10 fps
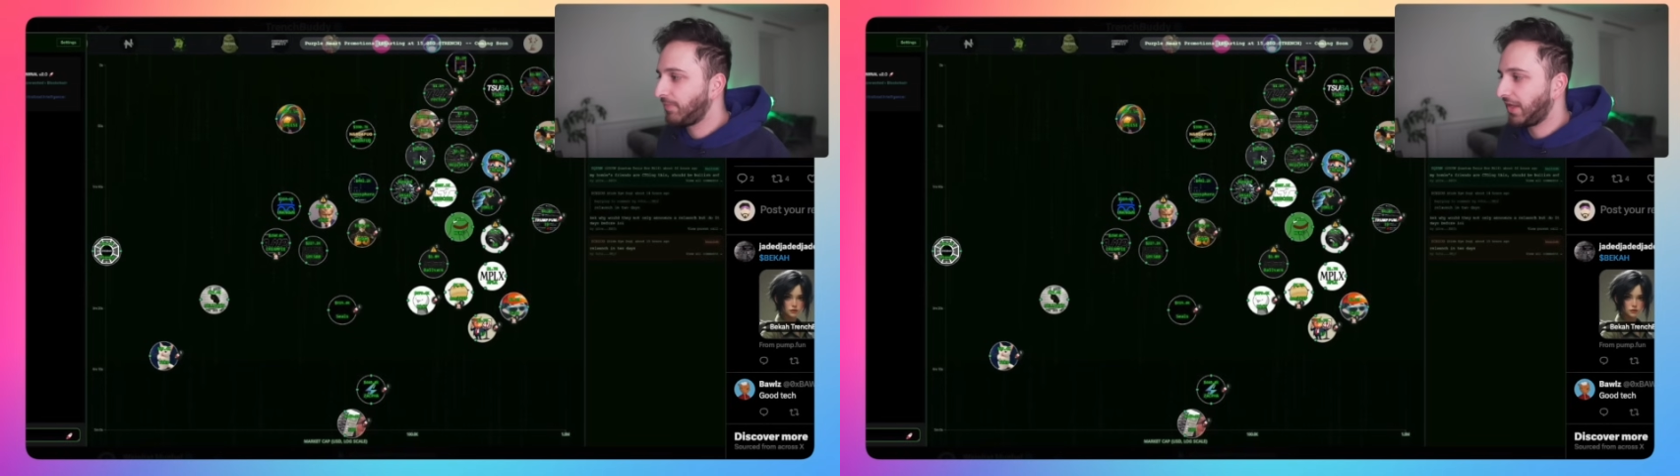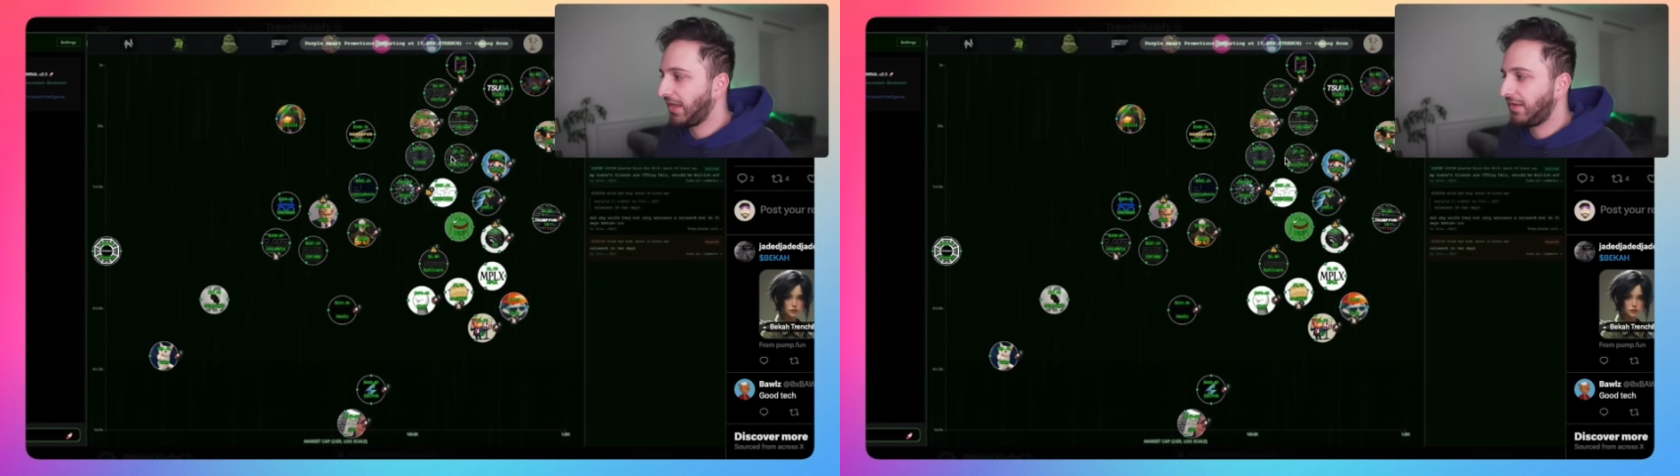
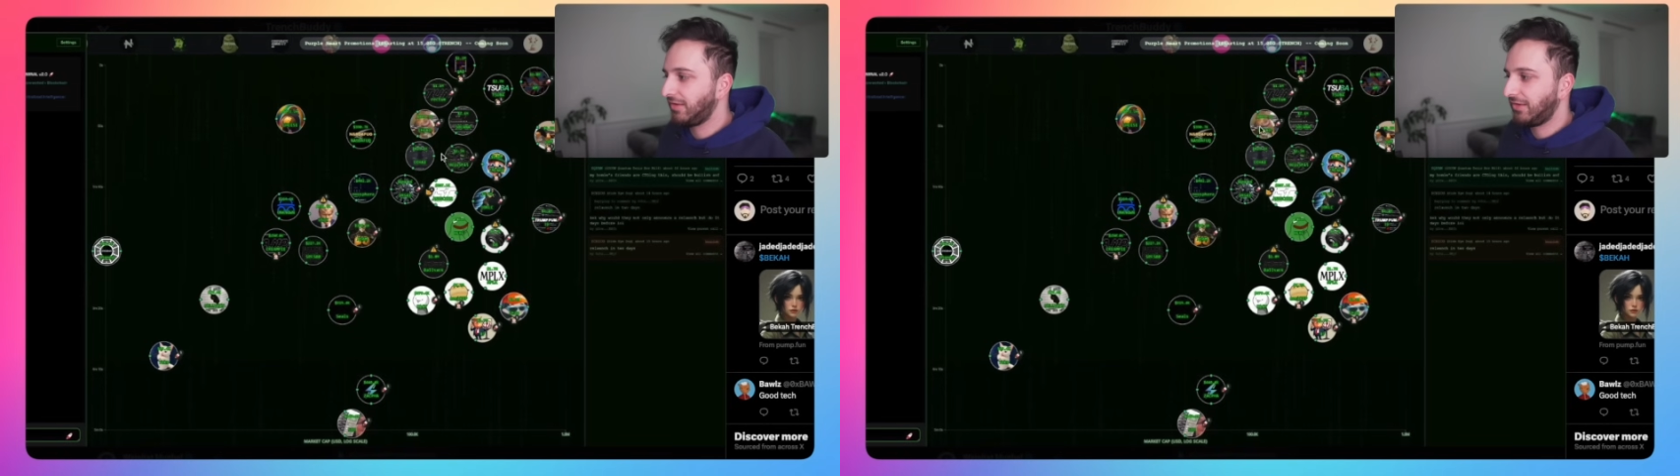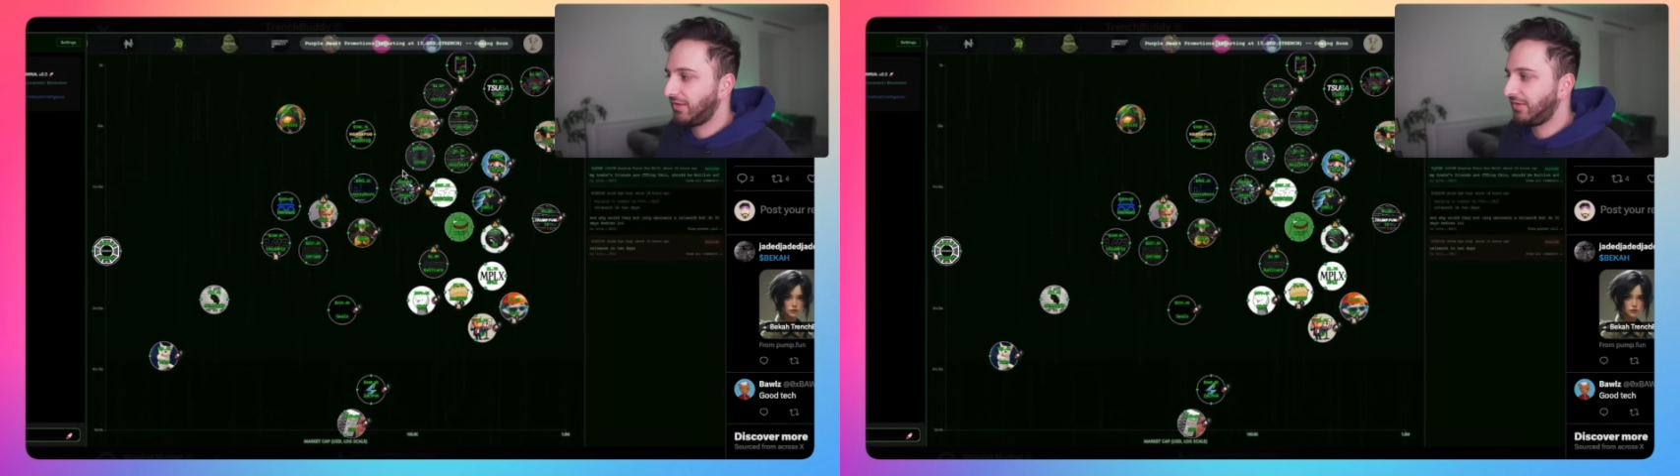
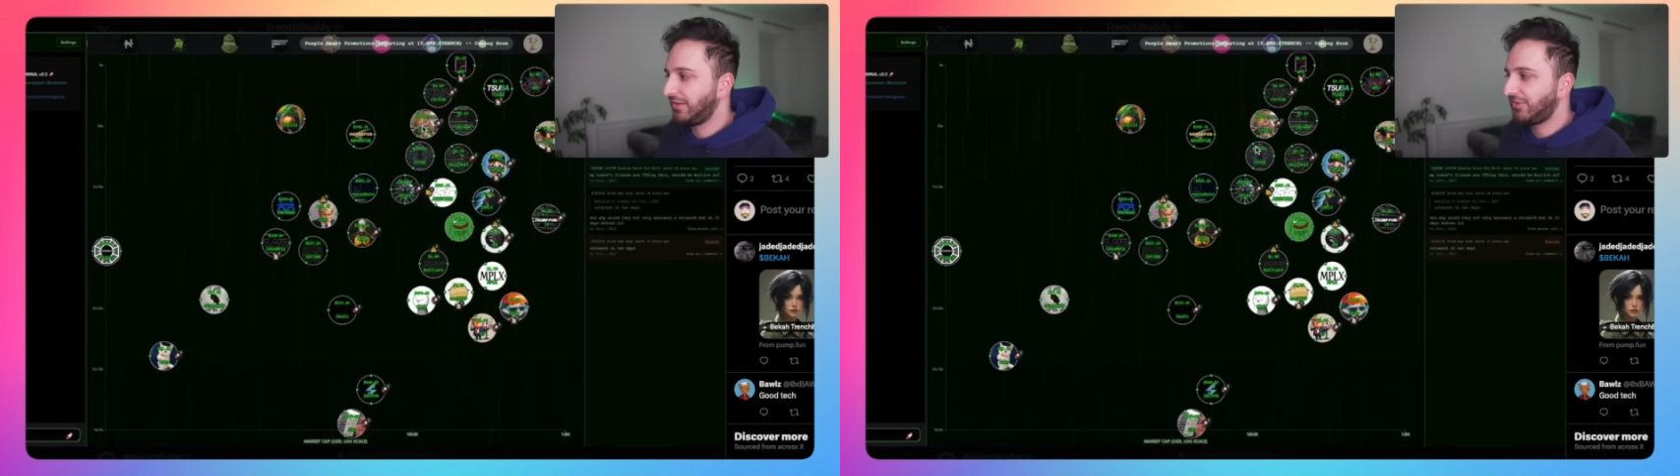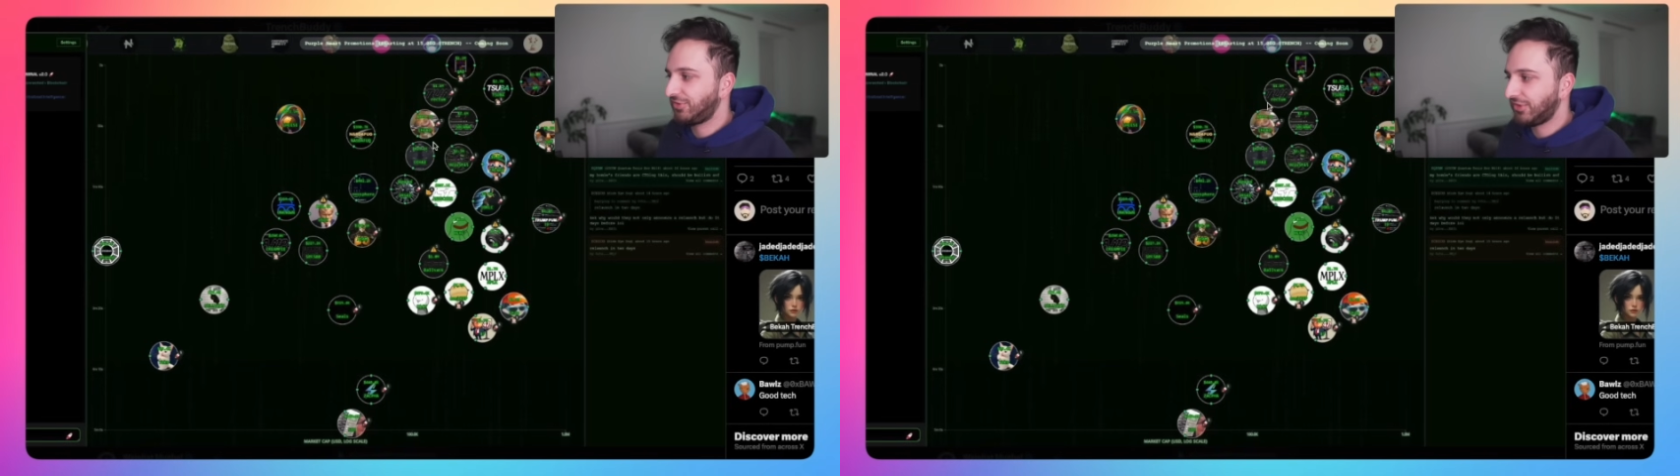Again,
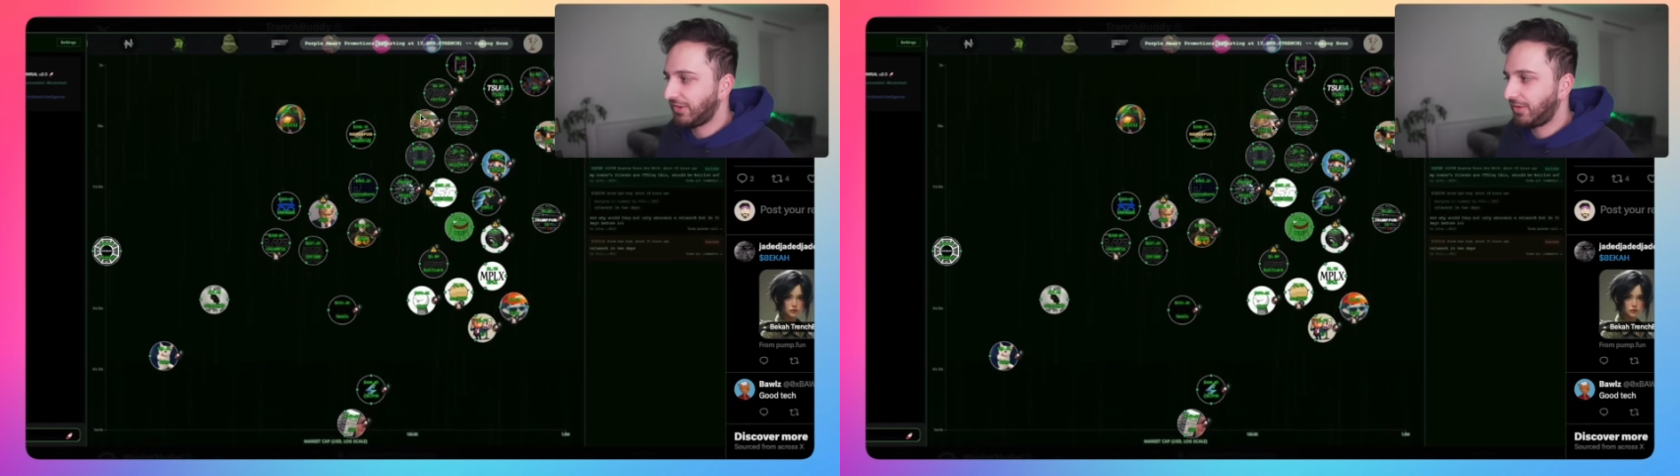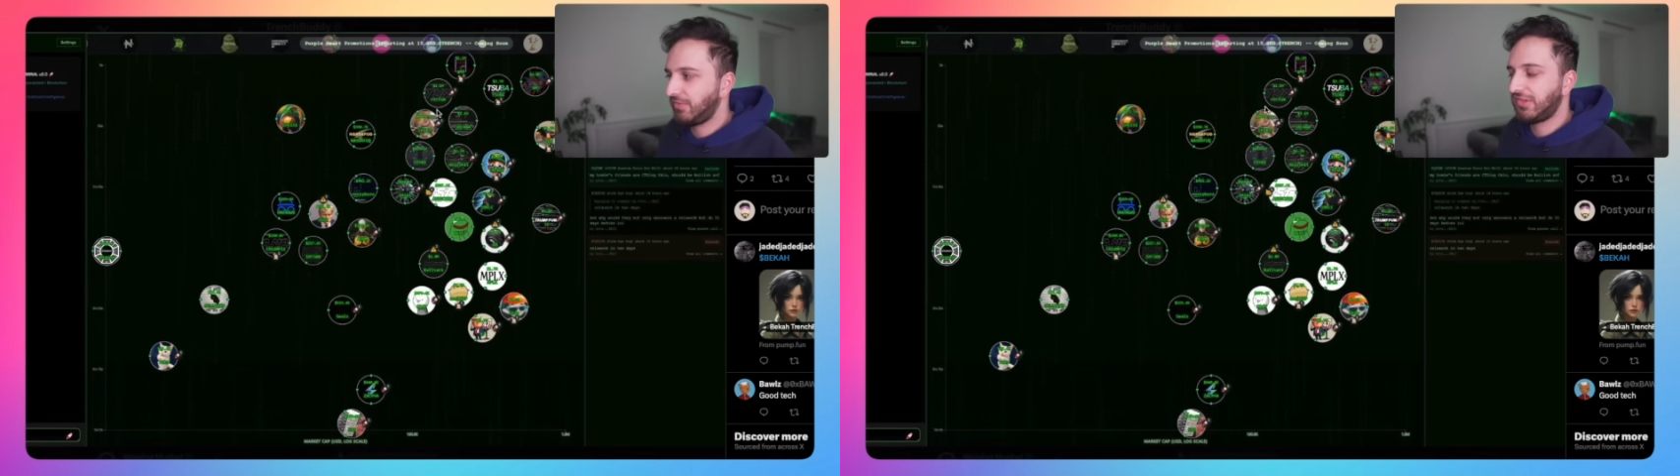this is just
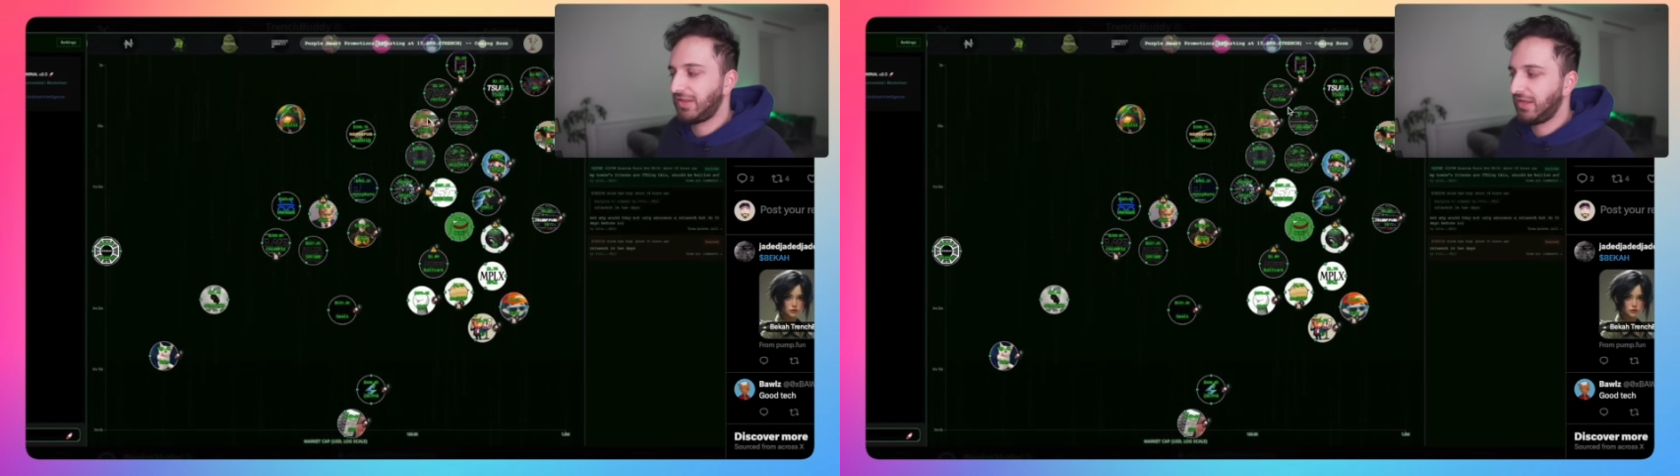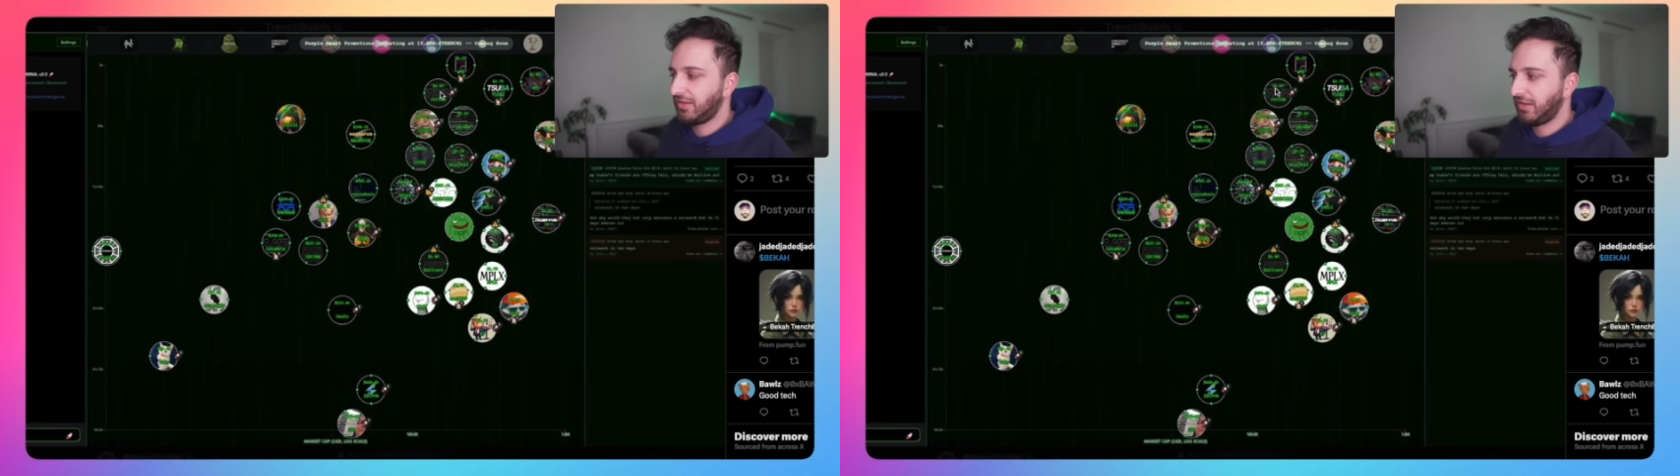
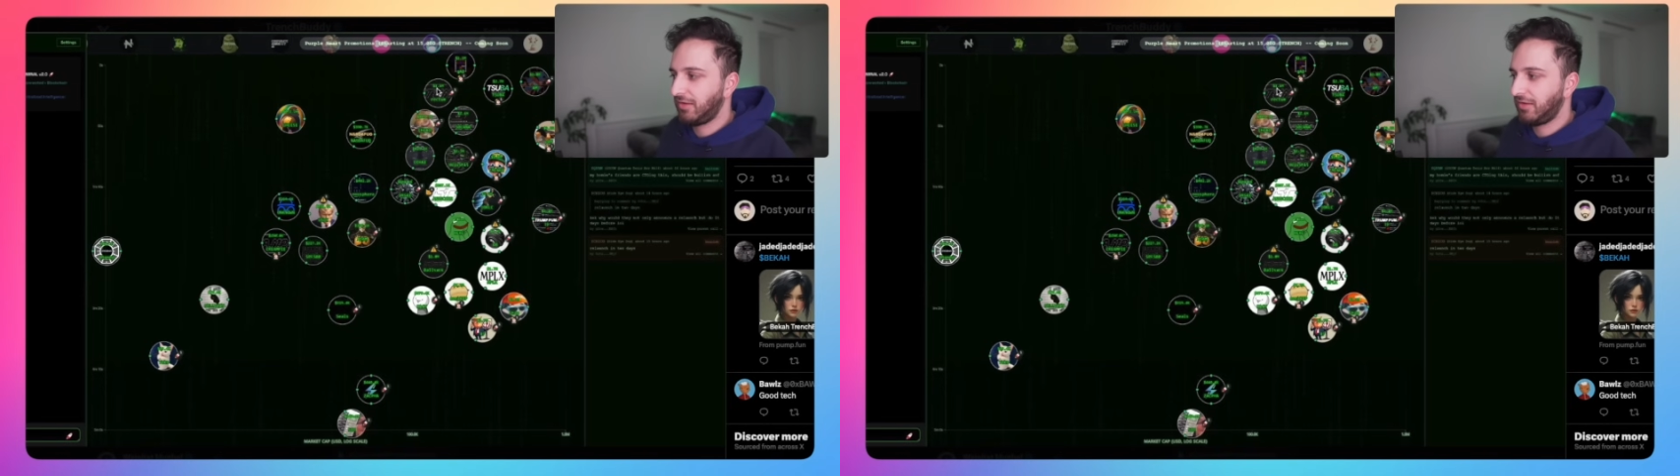obviously